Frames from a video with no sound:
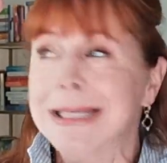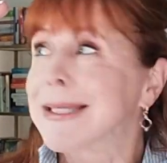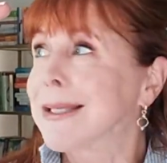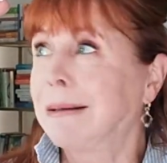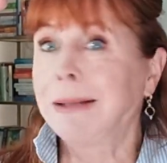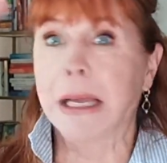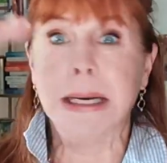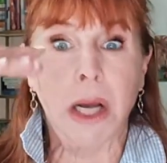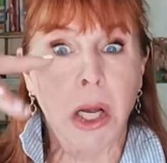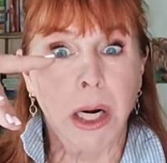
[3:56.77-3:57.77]
sunlight
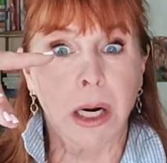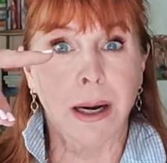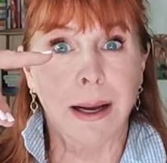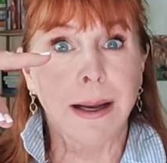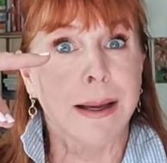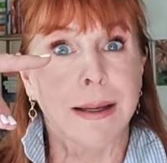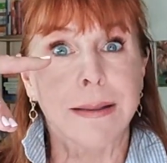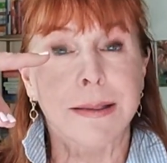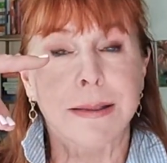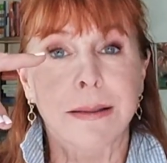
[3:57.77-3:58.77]
on our
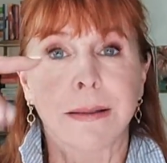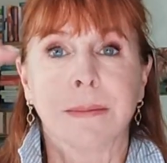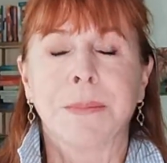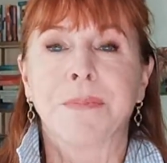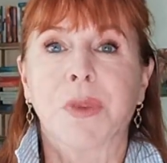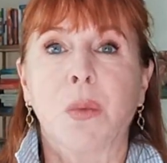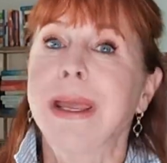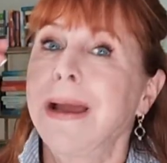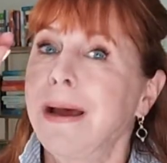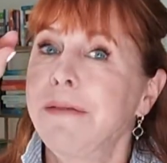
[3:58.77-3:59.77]
eyes, we
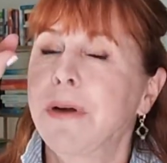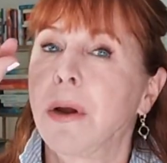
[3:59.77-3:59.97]
have